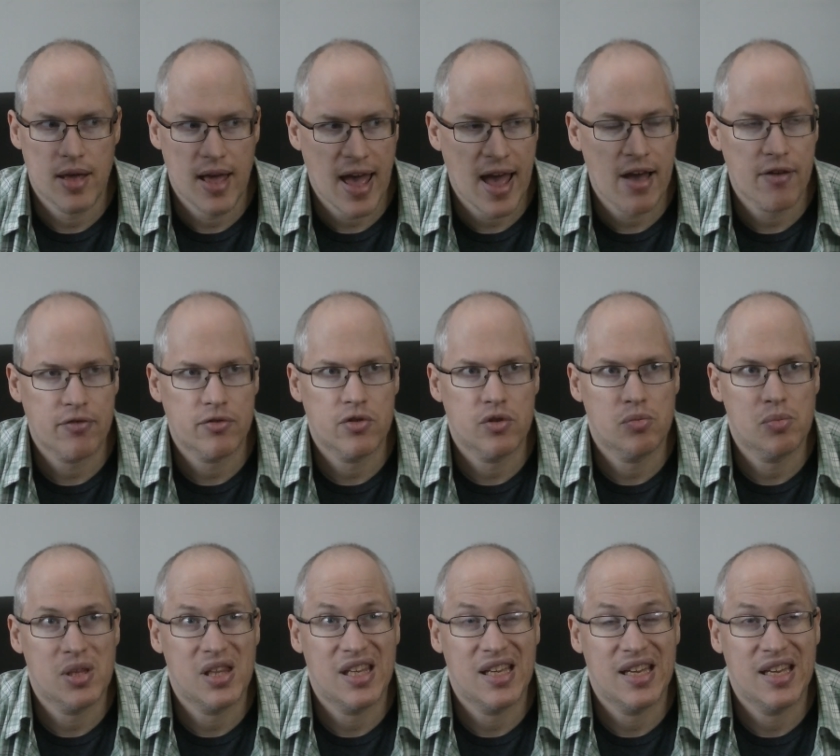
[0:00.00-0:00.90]
after
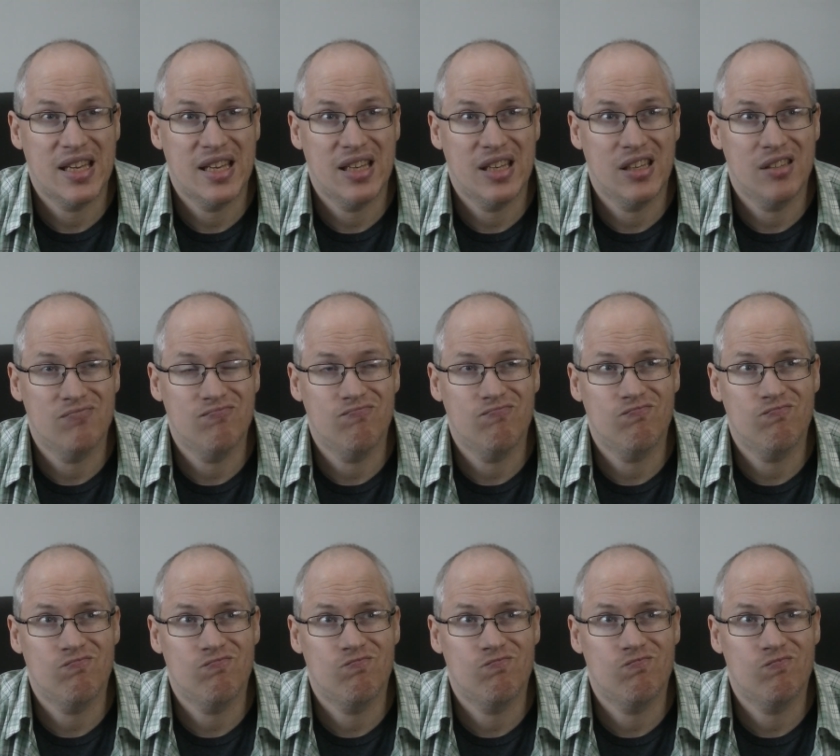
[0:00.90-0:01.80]
playing,
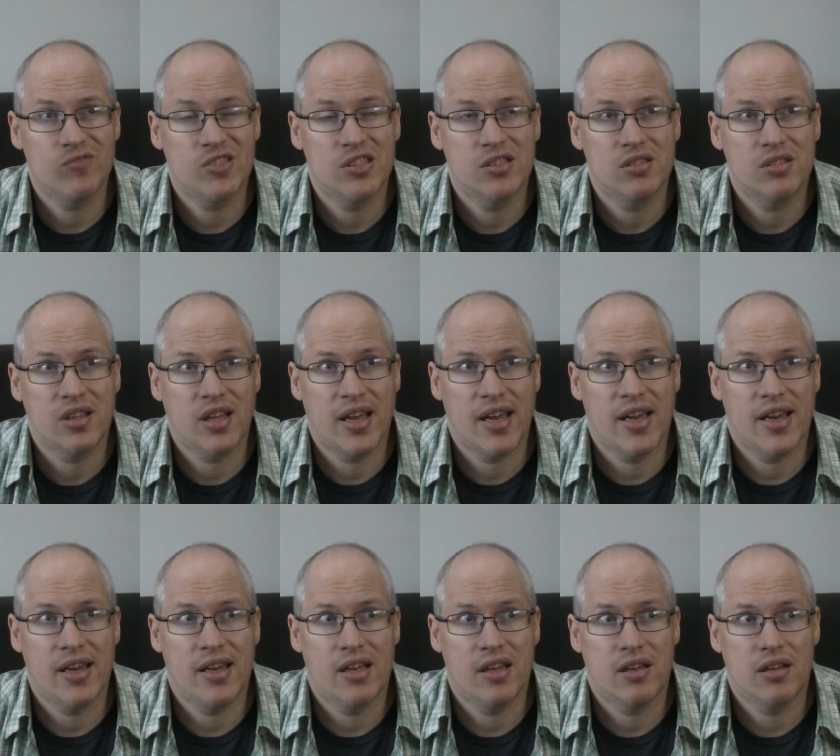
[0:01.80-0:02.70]

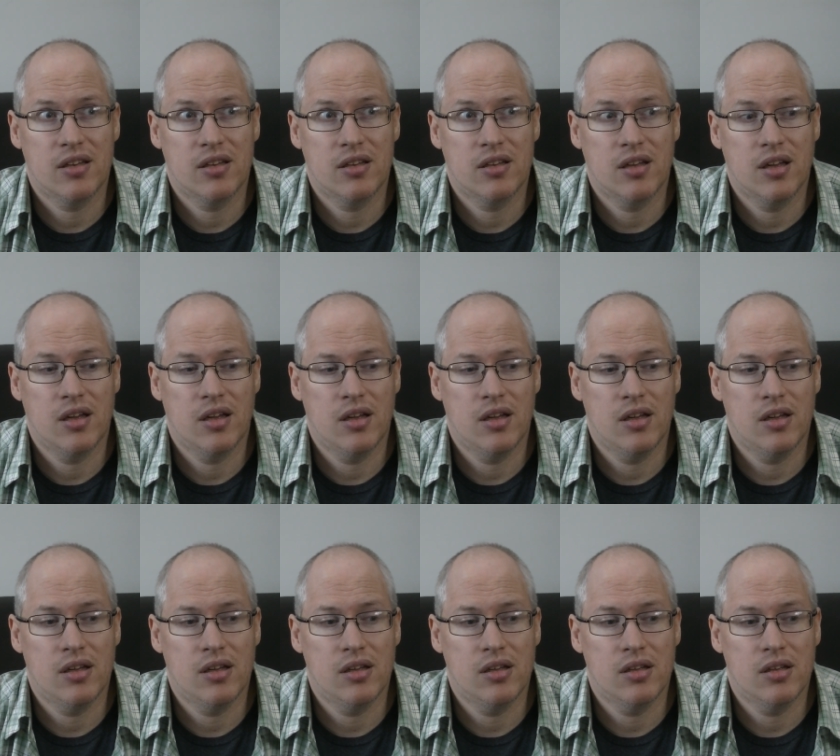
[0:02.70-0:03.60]
like,
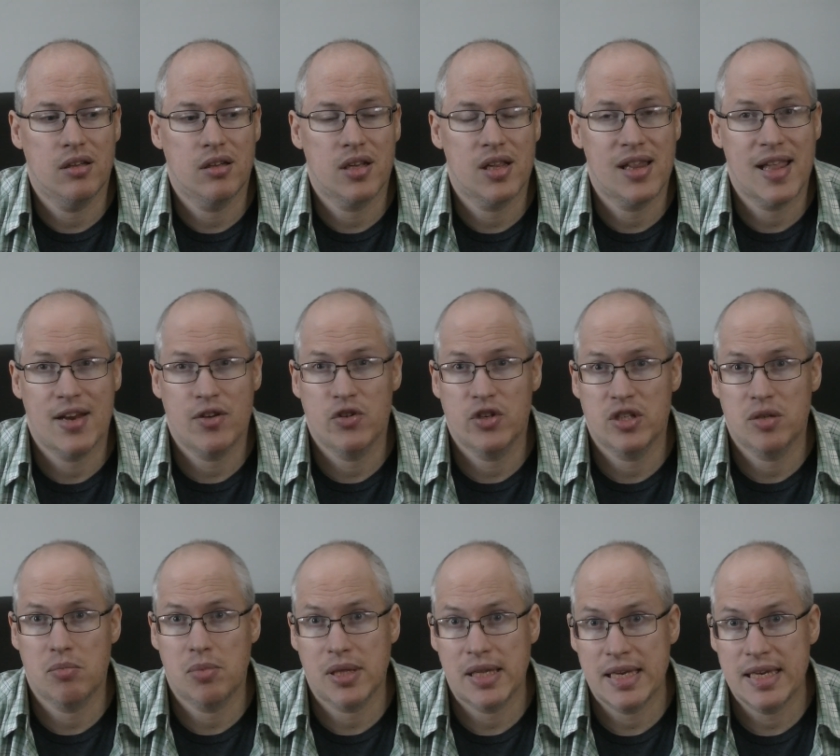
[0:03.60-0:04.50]

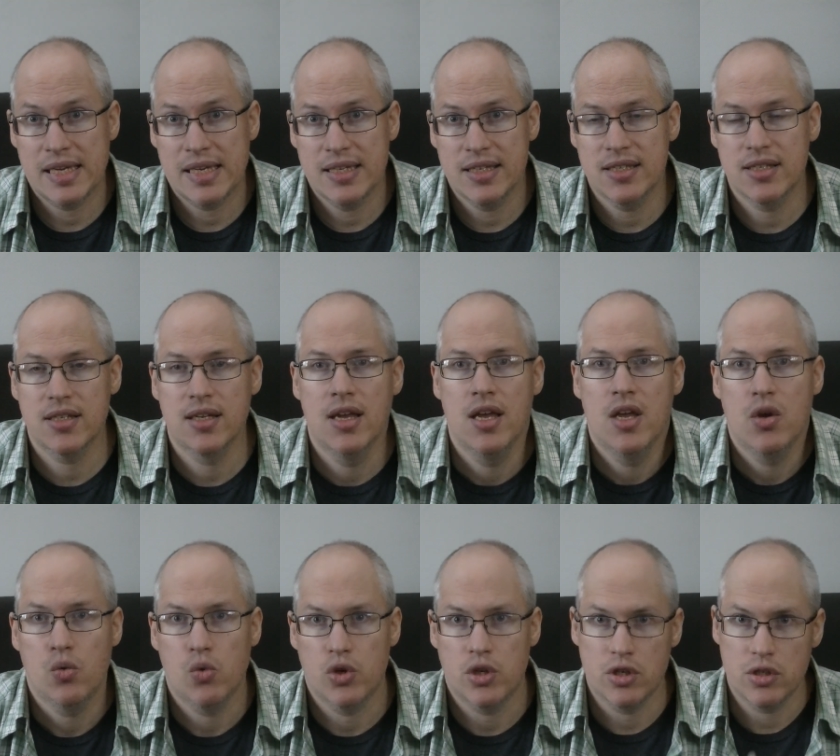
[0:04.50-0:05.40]
Caladrius Blaze,
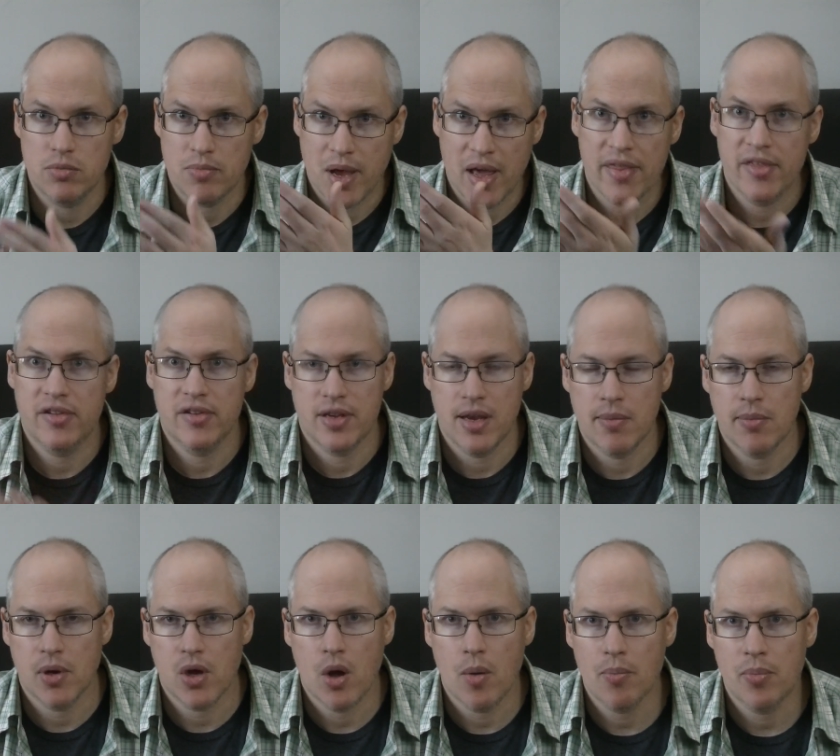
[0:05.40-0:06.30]
which is by the
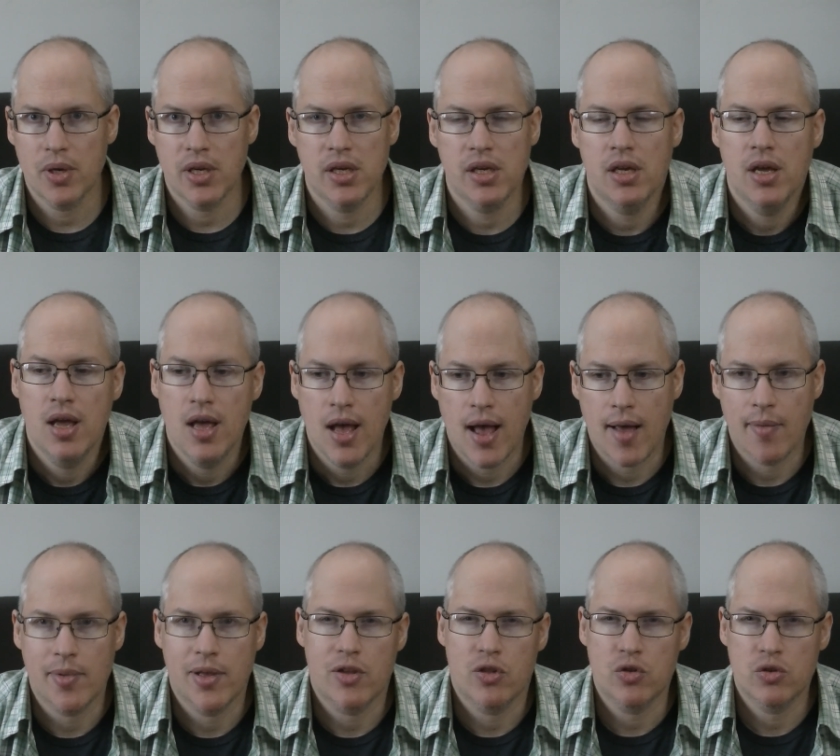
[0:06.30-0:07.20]
same company,
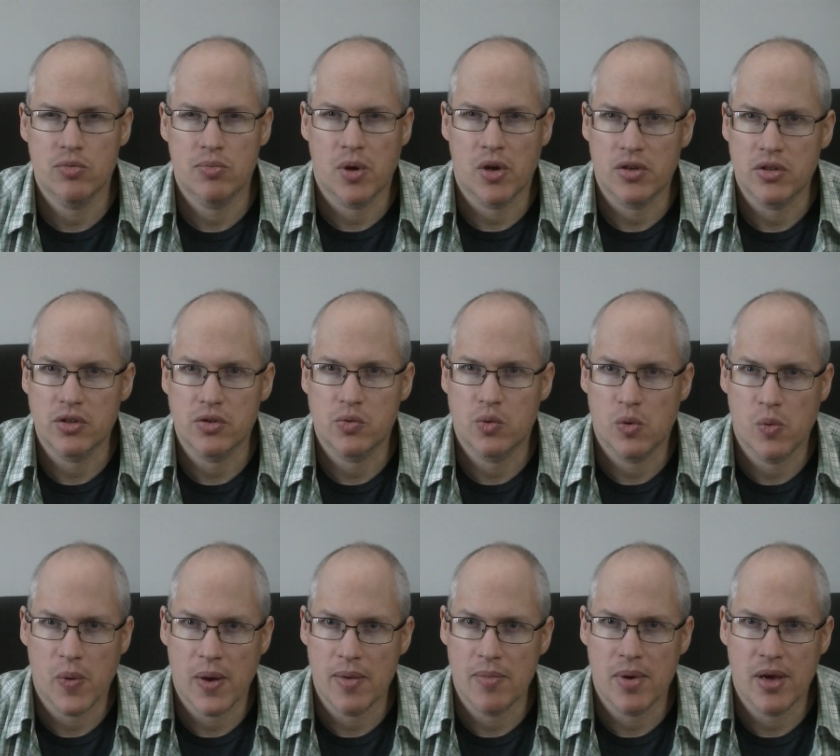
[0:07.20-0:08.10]
I'm like, those bosses were
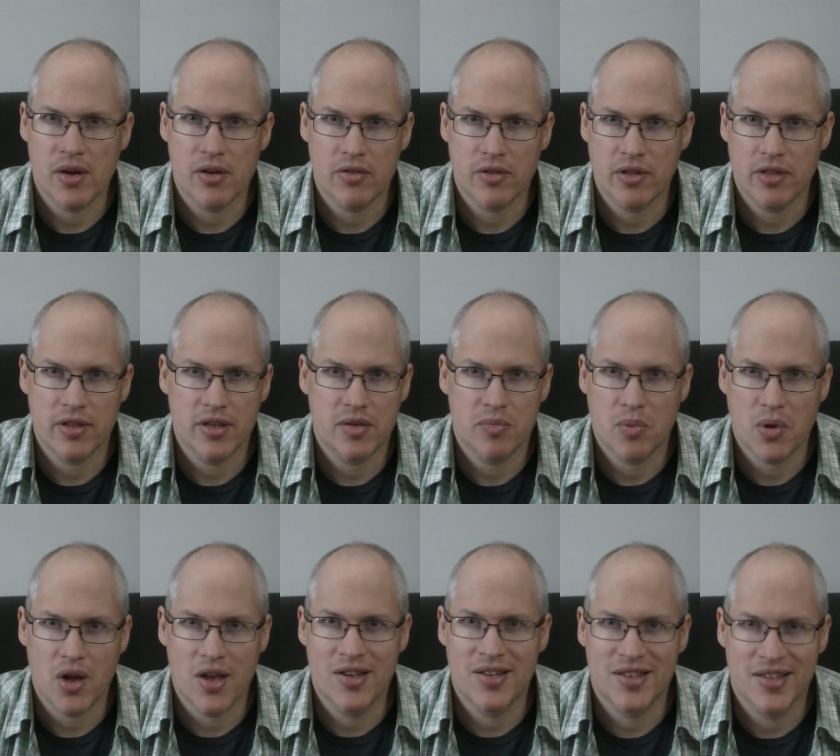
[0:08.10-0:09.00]
way better than these
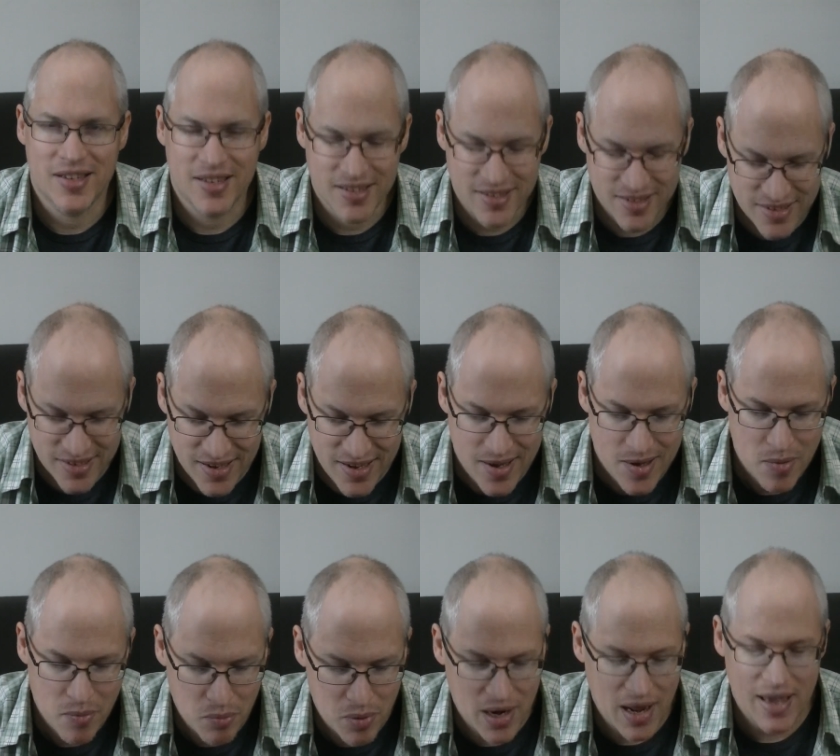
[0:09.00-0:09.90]
bosses.
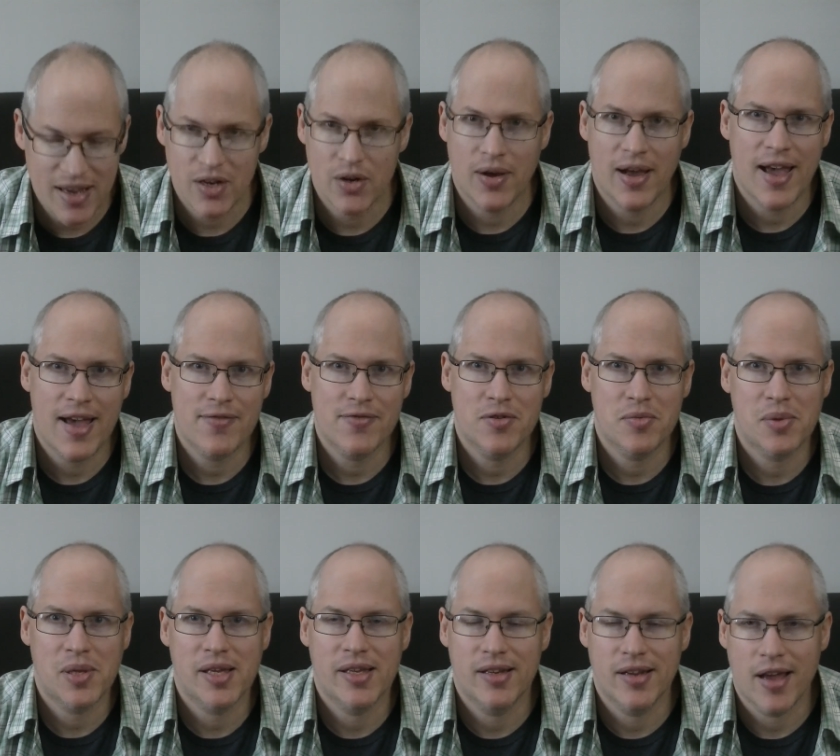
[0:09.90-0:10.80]
But I haven't
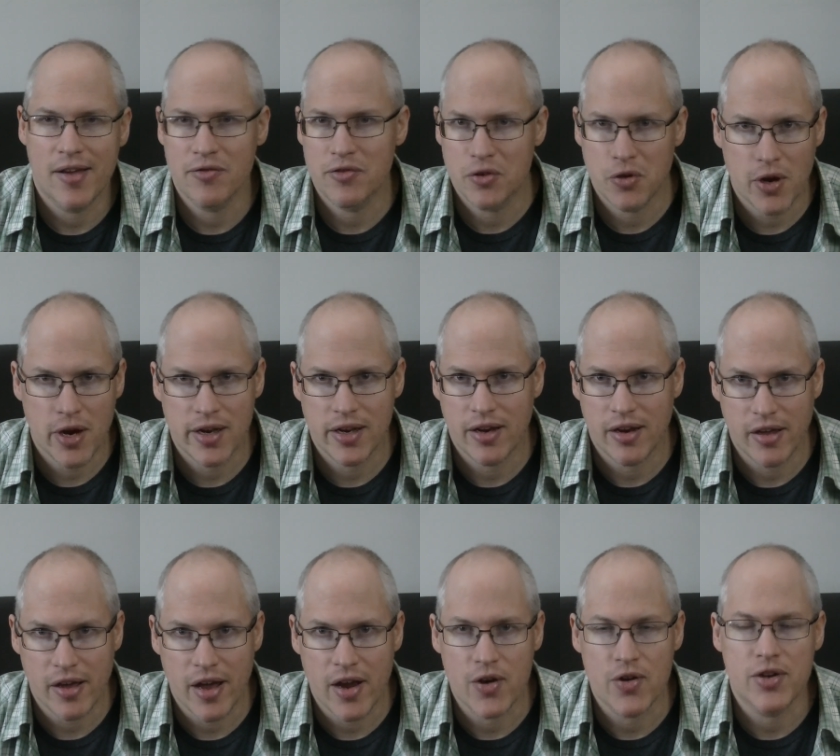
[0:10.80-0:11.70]
played it, I haven't tried it on
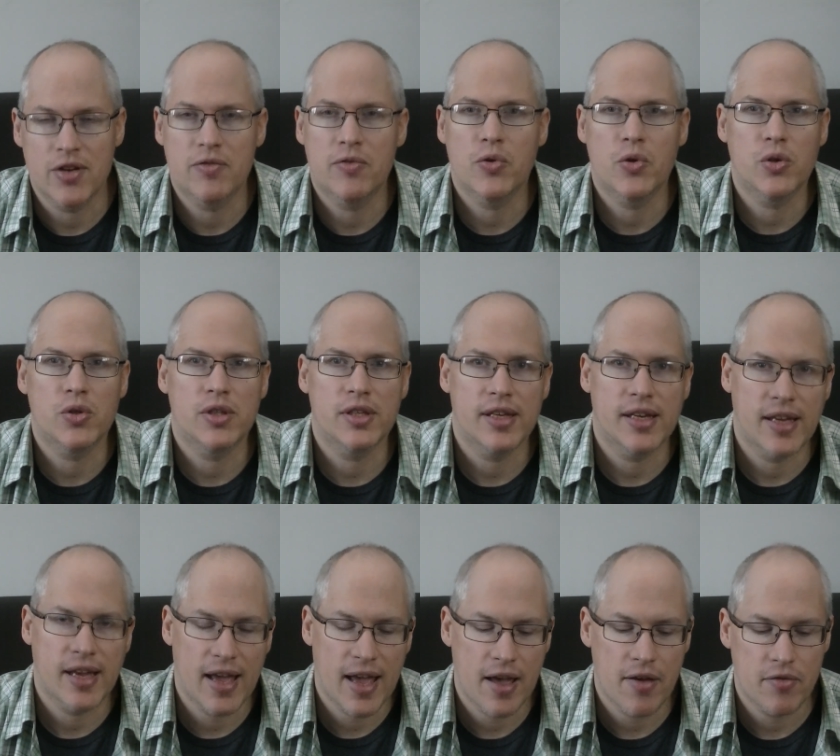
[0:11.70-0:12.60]
a higher difficulty,
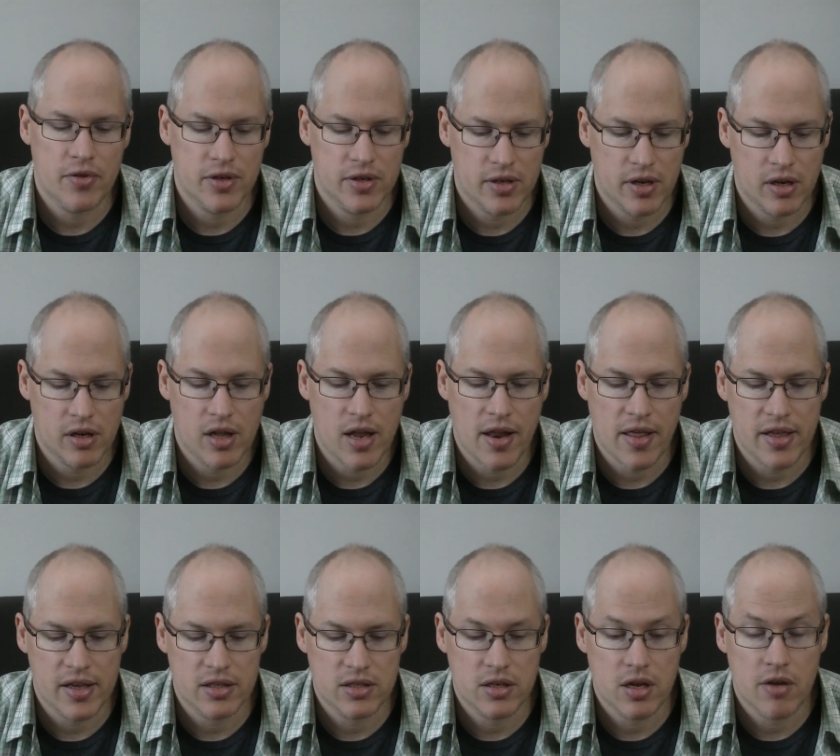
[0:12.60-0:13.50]
I haven't done a lot of
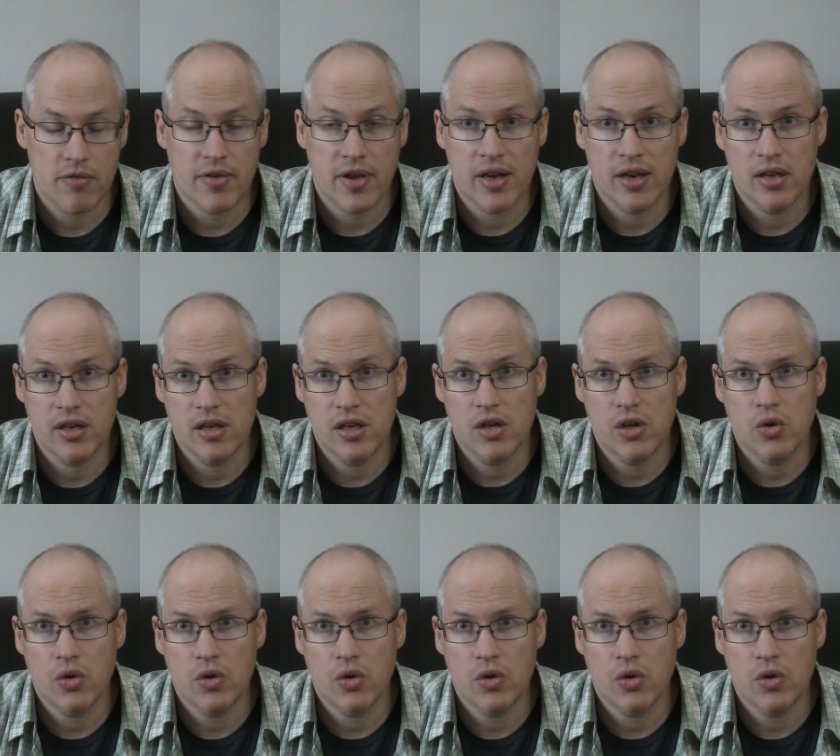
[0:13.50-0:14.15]
that stuff, and,